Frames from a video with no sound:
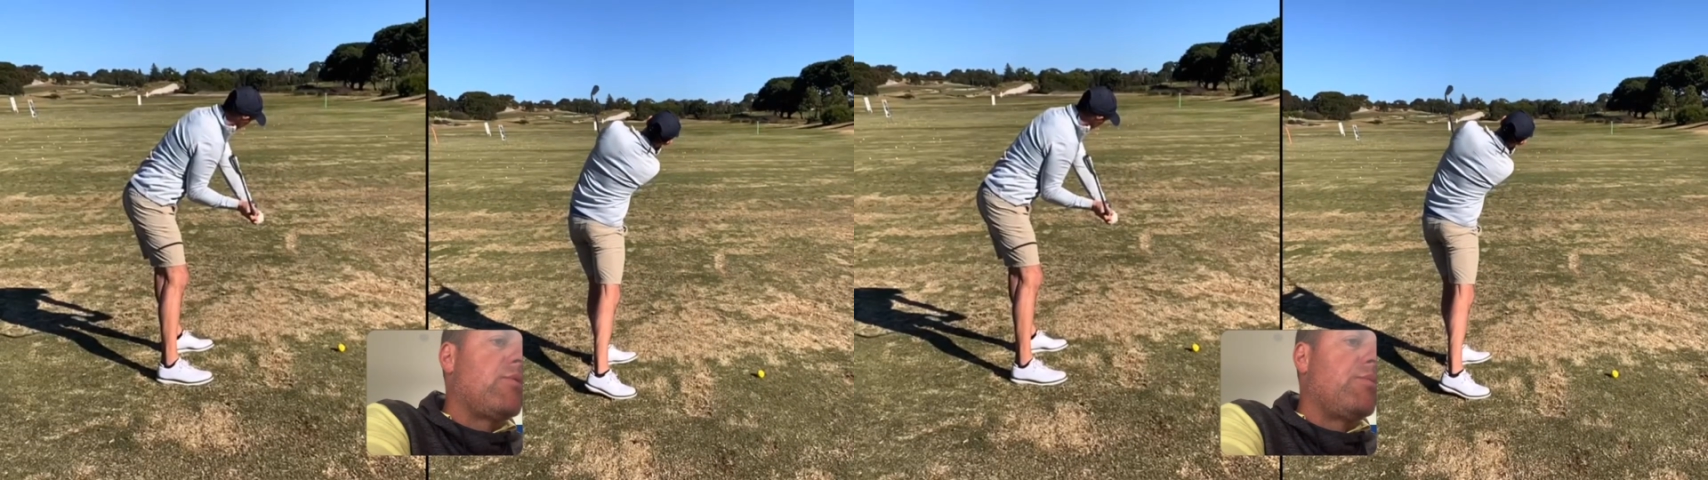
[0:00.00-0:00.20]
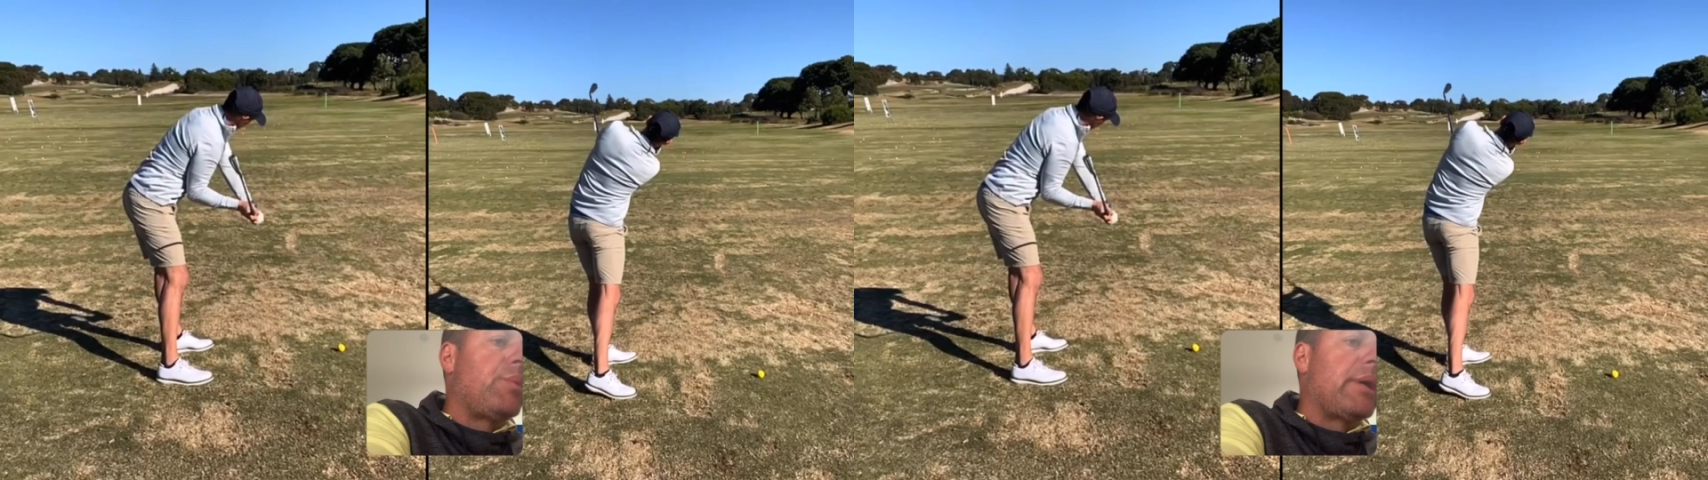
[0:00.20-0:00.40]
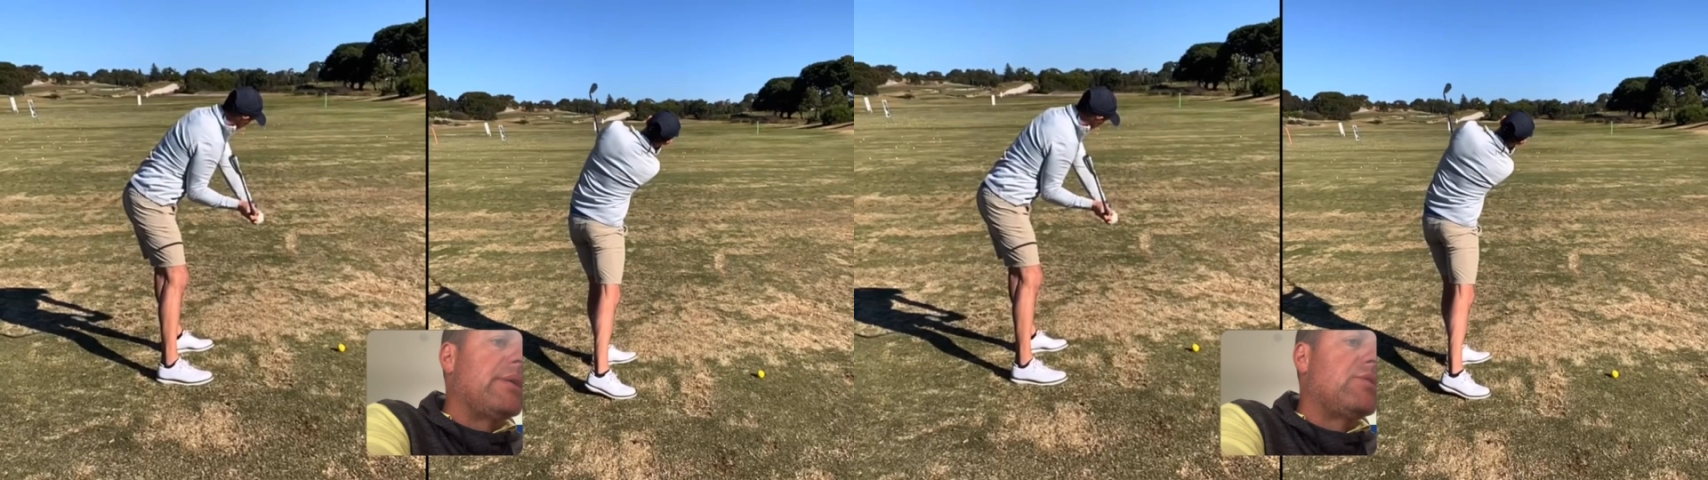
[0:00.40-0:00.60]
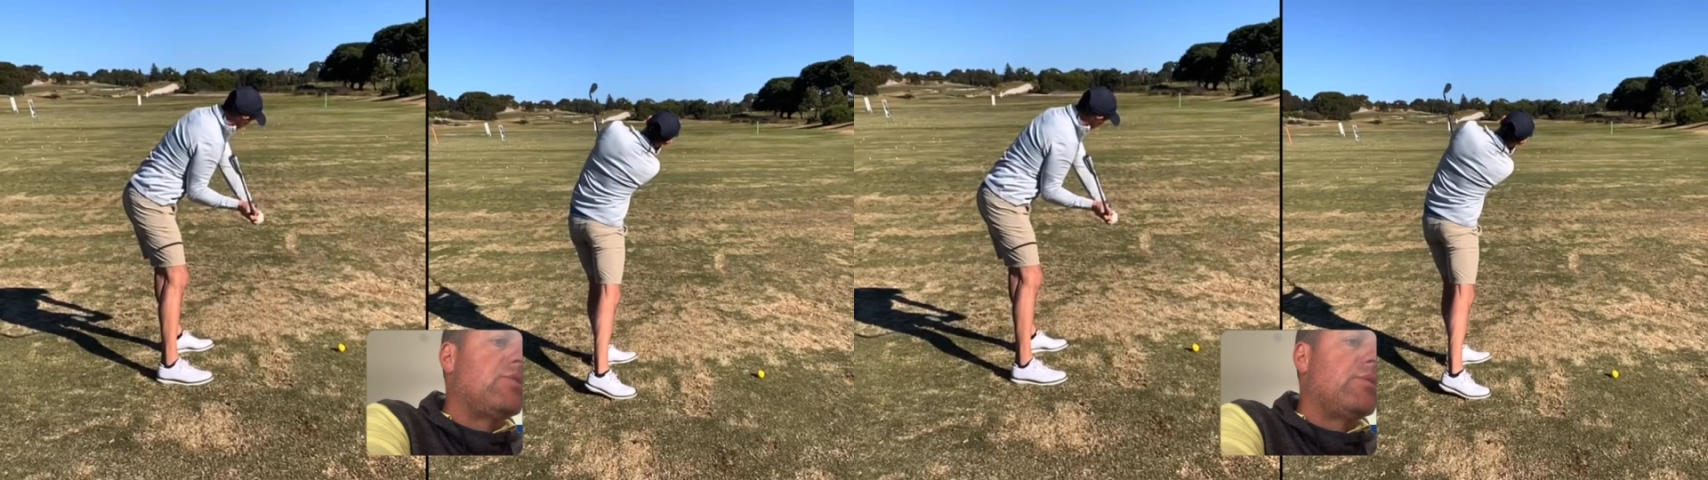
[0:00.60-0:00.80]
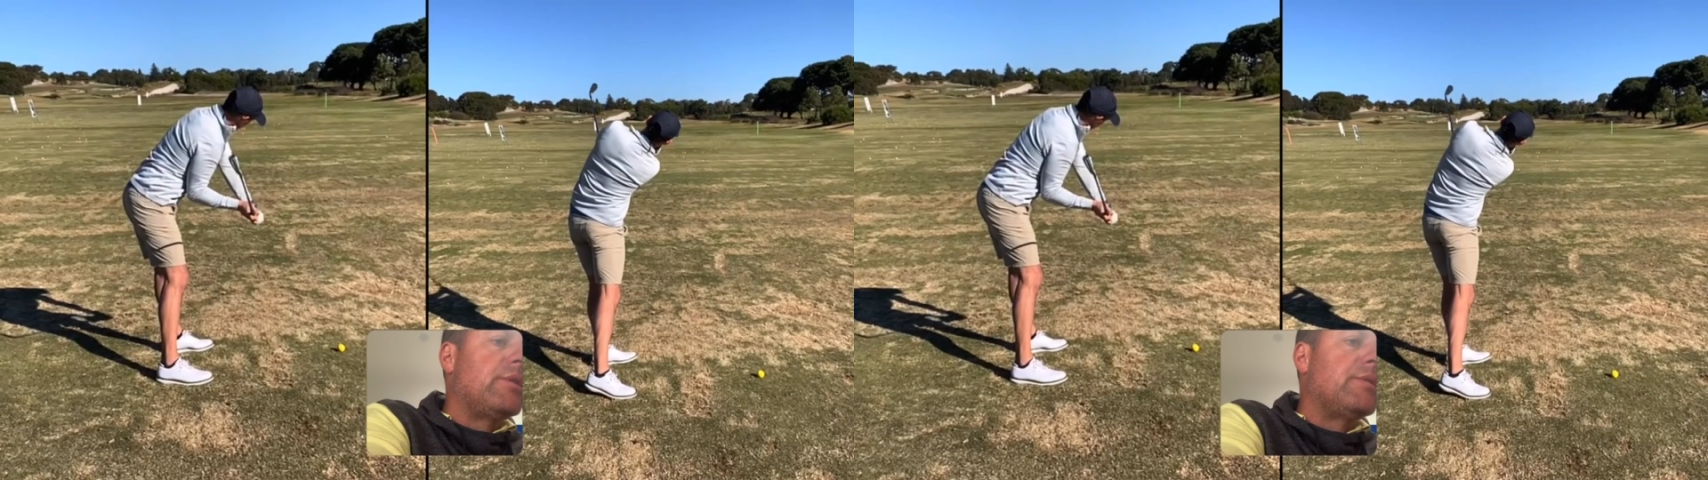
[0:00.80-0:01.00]
good players
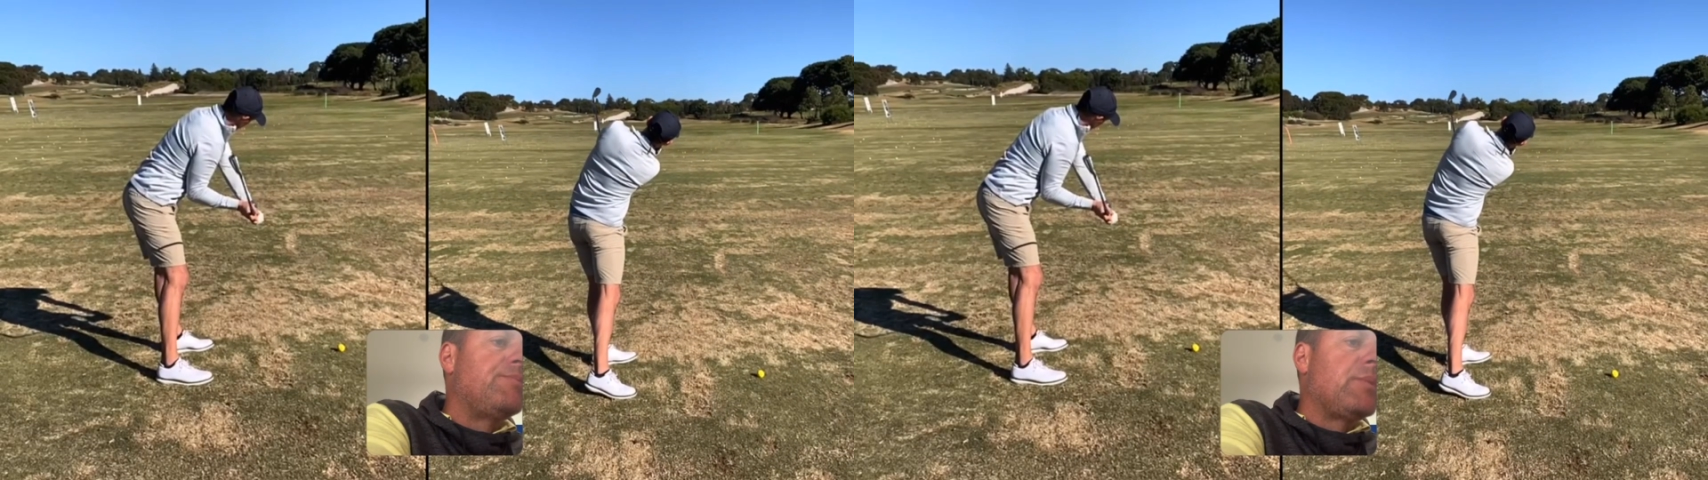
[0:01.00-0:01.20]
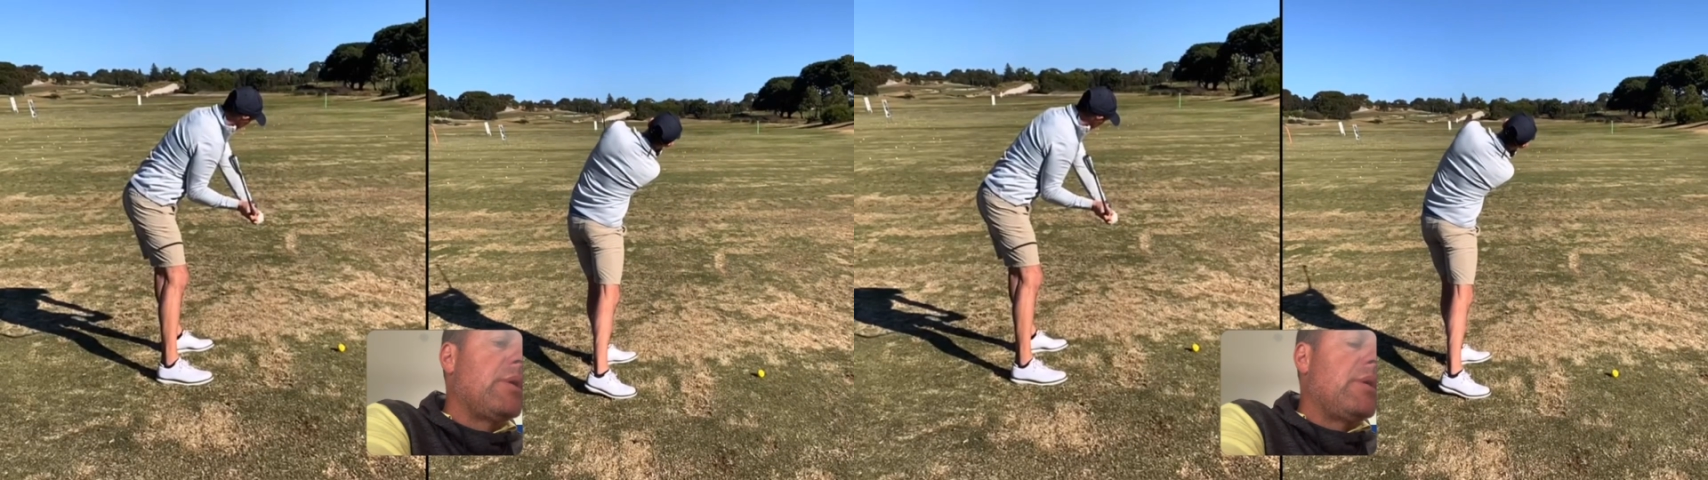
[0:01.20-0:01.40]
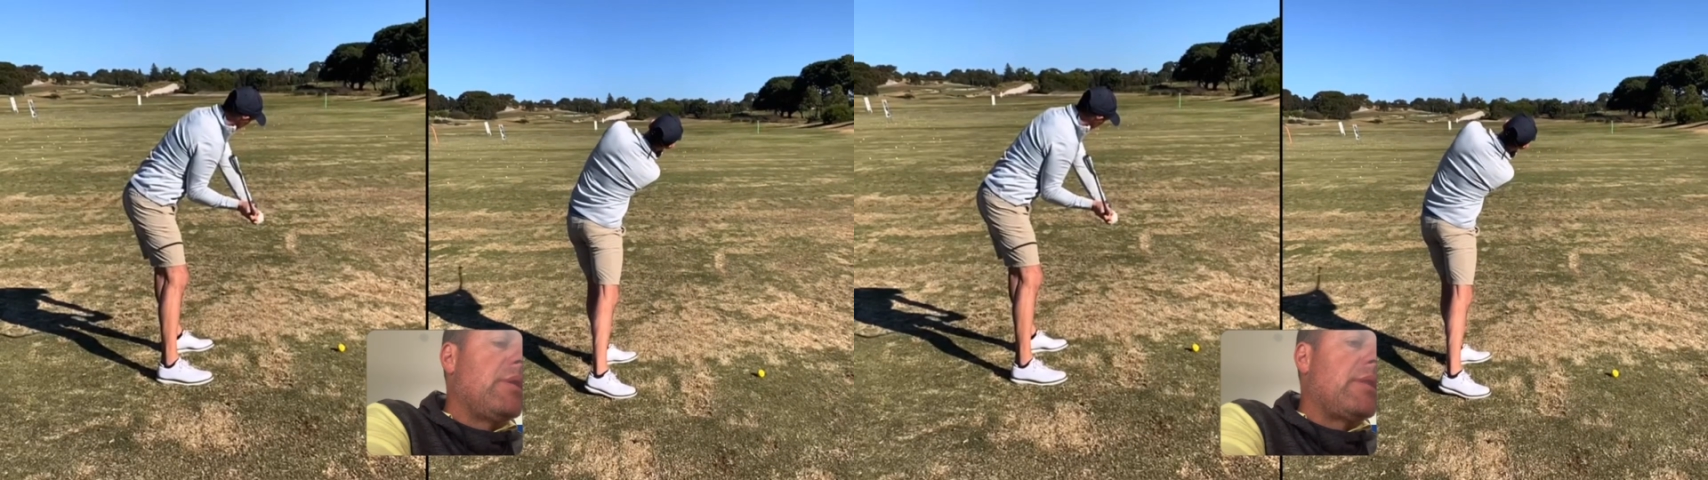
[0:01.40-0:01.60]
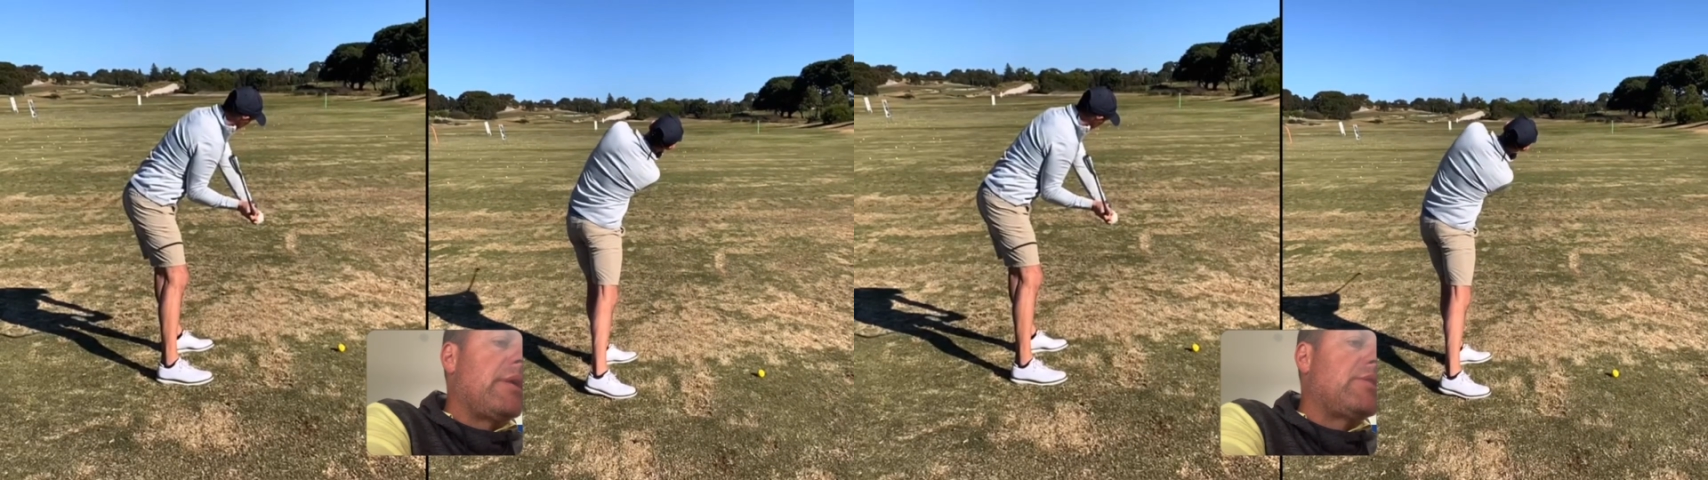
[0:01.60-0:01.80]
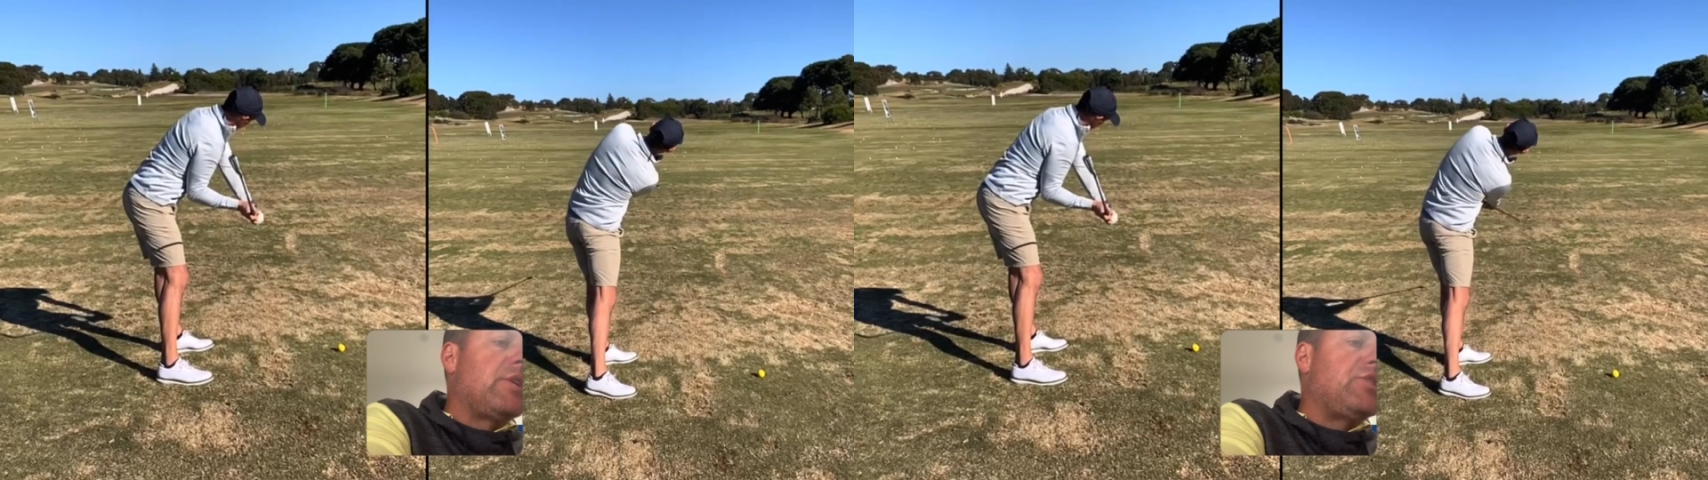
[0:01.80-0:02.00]
do it. They're
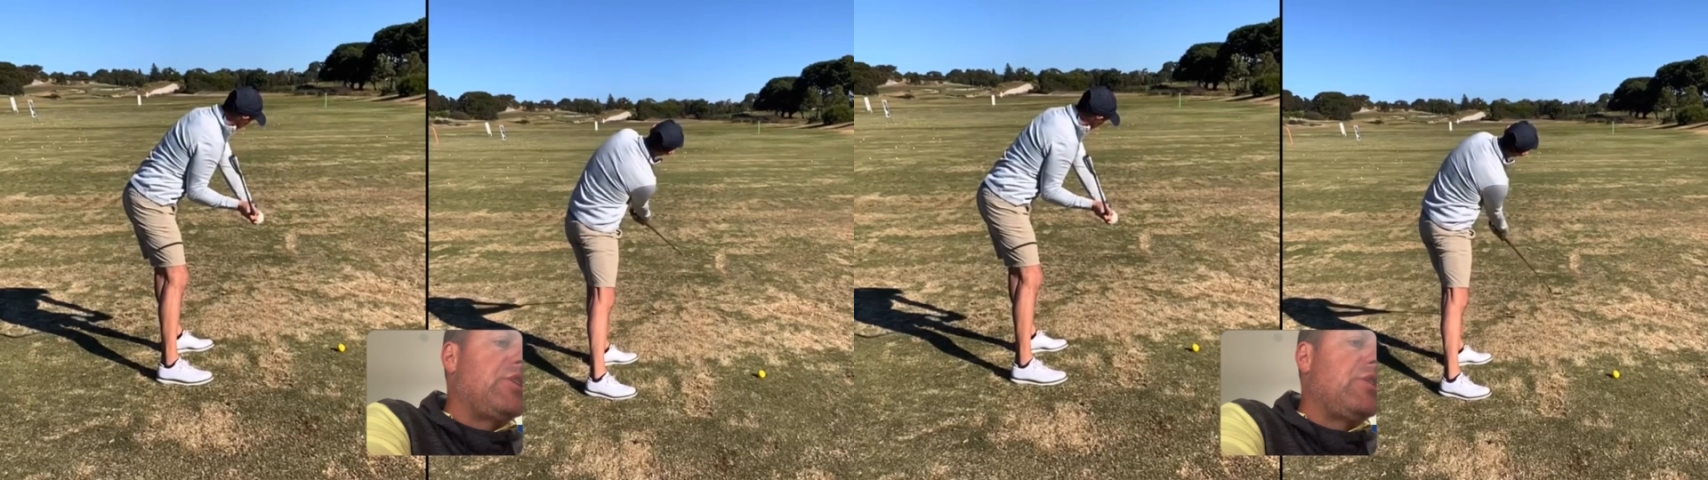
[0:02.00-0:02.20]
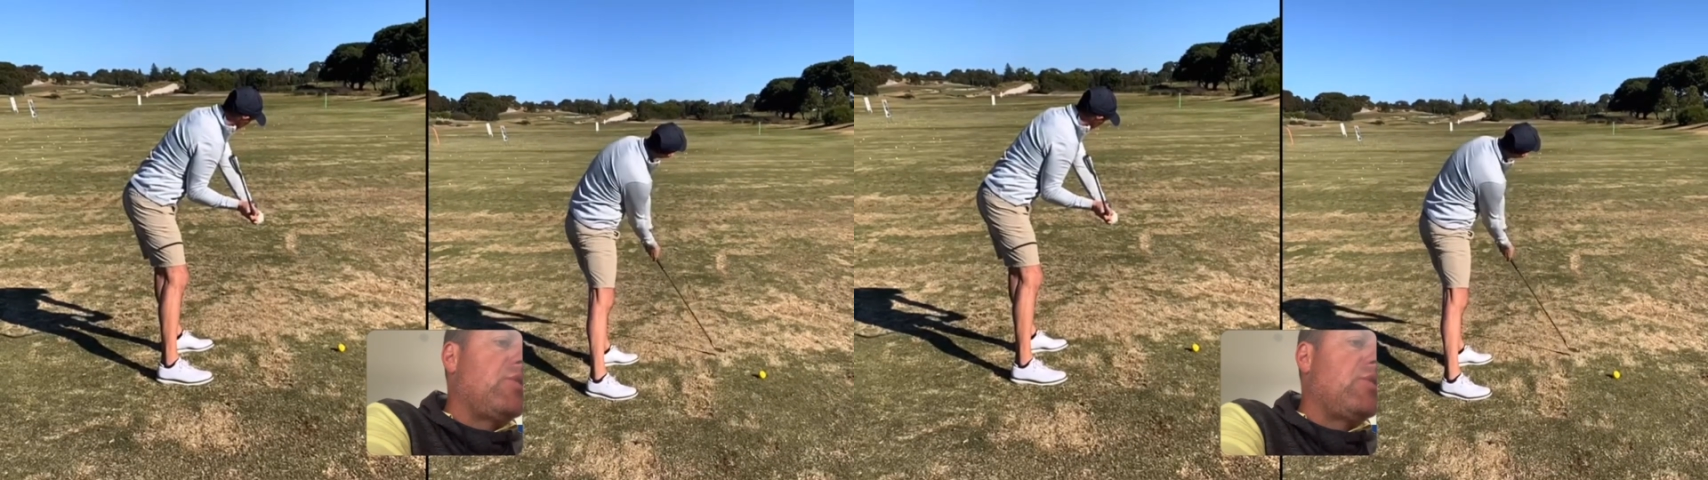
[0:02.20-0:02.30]
teaching you the